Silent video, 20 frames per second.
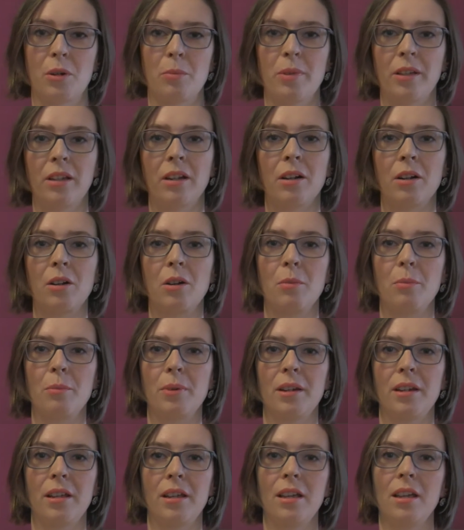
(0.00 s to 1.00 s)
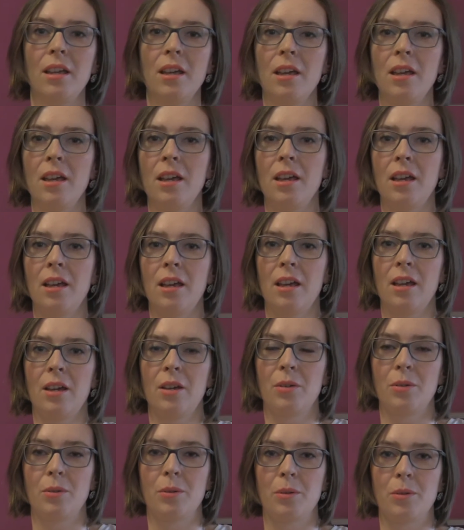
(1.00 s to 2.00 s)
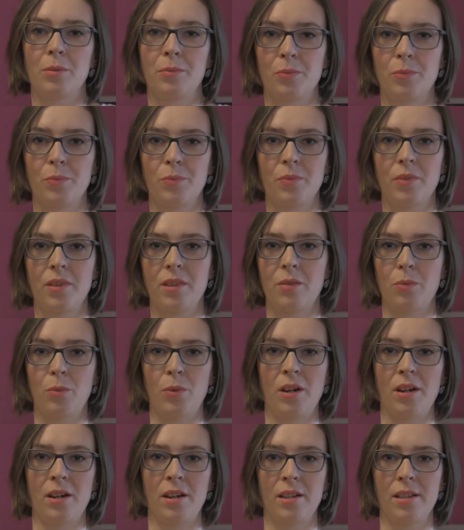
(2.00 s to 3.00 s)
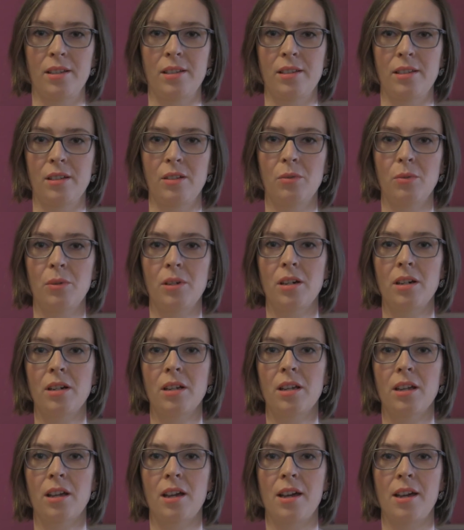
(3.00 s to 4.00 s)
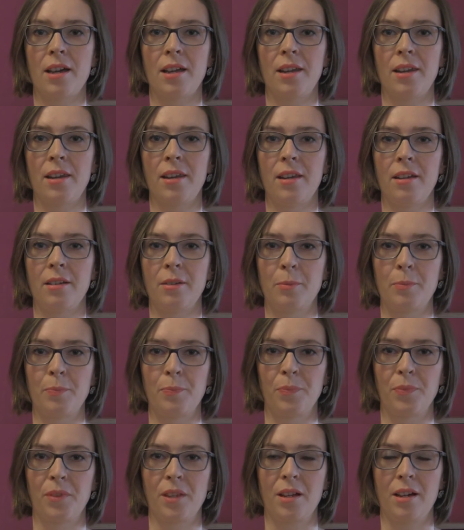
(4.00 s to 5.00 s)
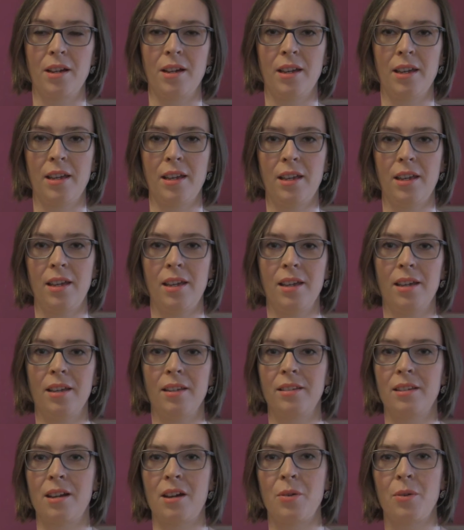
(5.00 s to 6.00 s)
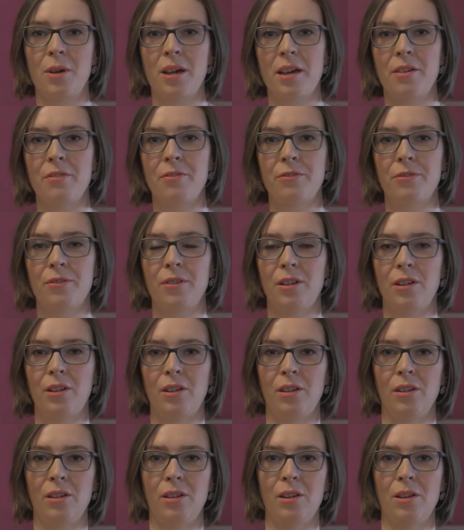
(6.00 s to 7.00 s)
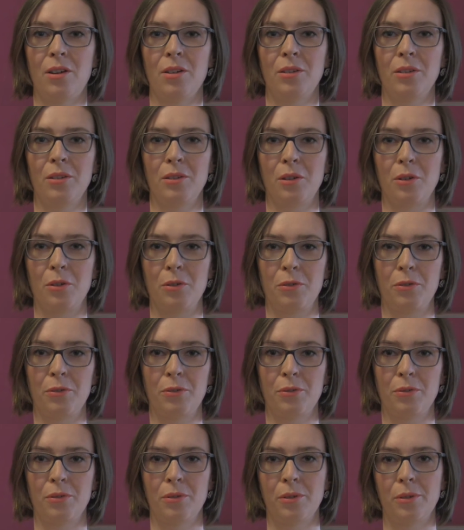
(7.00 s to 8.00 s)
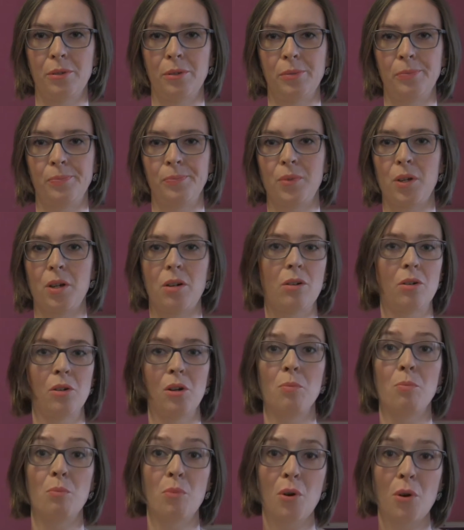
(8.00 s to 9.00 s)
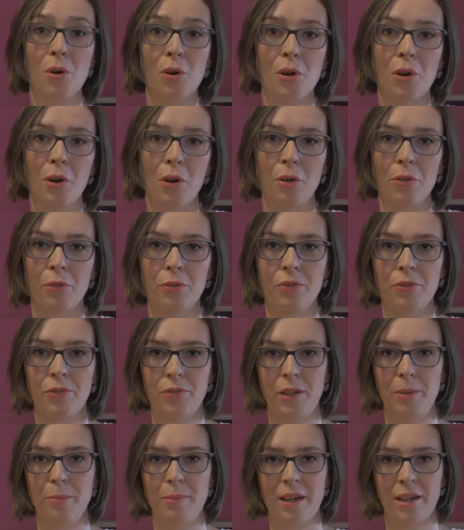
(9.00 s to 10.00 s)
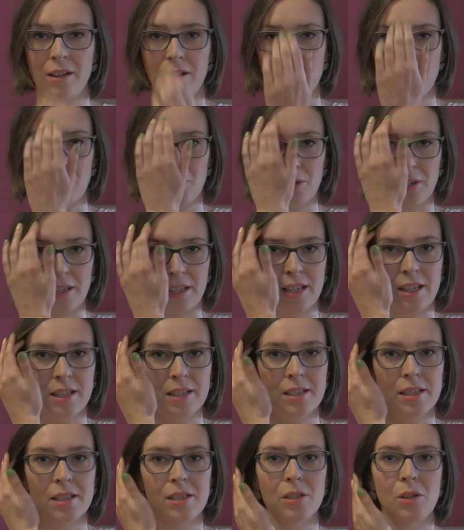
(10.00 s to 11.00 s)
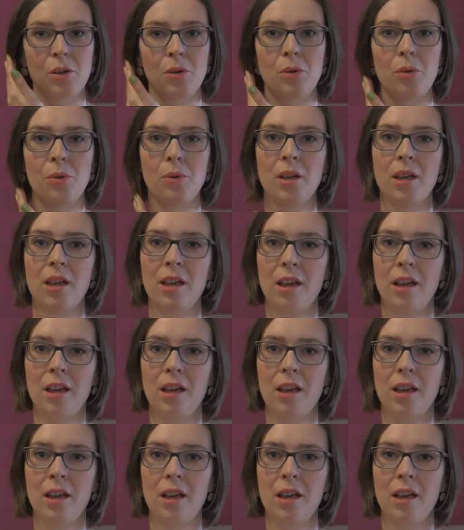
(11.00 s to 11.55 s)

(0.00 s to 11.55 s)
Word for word: a bigger company uh, where I still work. And um, I now have a lot of, um, or more of female colleagues. So